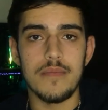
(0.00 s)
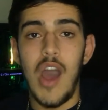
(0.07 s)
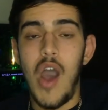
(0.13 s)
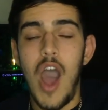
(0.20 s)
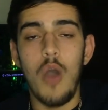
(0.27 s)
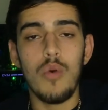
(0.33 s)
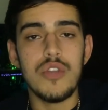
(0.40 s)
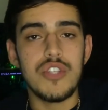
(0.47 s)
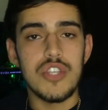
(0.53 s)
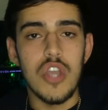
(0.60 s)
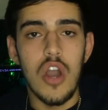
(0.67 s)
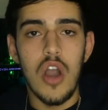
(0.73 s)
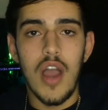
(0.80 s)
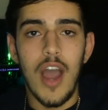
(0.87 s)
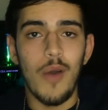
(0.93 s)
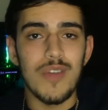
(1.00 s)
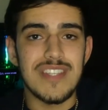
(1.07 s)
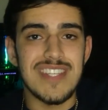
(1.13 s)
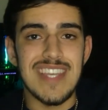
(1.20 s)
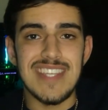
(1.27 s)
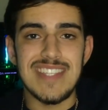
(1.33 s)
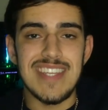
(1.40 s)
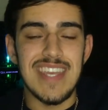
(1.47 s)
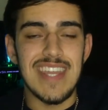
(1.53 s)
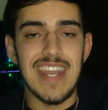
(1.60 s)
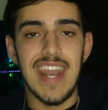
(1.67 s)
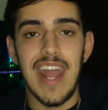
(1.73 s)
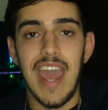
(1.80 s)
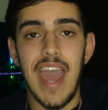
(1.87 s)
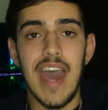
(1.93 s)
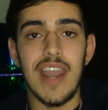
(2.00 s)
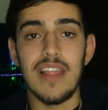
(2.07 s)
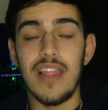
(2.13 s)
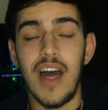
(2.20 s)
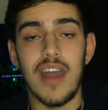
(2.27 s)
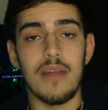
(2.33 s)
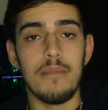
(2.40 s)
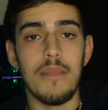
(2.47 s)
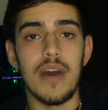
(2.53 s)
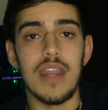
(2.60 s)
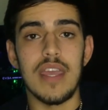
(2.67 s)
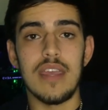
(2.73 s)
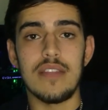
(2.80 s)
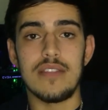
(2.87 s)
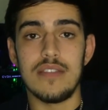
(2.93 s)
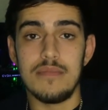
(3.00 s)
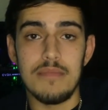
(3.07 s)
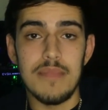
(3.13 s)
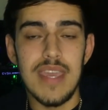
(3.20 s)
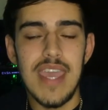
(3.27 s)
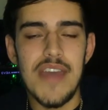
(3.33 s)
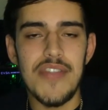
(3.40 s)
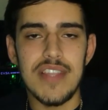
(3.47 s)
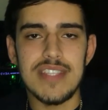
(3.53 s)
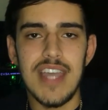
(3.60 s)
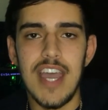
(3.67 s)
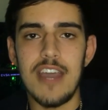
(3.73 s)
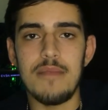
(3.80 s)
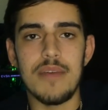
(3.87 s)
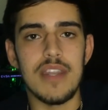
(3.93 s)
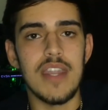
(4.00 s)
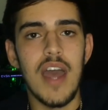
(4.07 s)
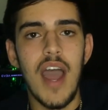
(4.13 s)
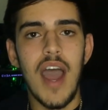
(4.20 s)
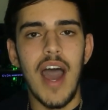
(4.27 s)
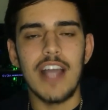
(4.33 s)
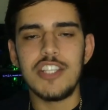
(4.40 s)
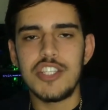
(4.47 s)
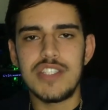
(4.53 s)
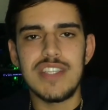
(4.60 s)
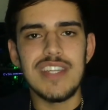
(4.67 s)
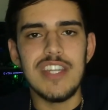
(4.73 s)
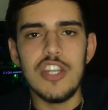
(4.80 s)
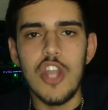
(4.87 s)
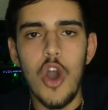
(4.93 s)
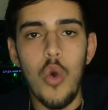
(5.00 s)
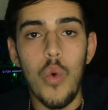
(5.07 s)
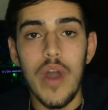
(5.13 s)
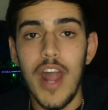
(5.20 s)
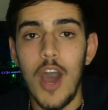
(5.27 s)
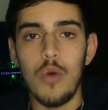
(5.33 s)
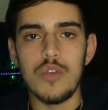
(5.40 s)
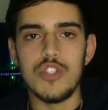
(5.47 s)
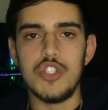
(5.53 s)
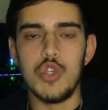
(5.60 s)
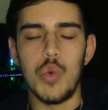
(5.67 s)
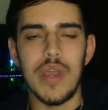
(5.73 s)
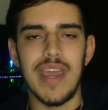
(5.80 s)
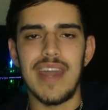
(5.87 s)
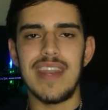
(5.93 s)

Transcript: Now, I was young, I was 16, and I had a lot of money to me at the time, and I just didn't know what I was doing.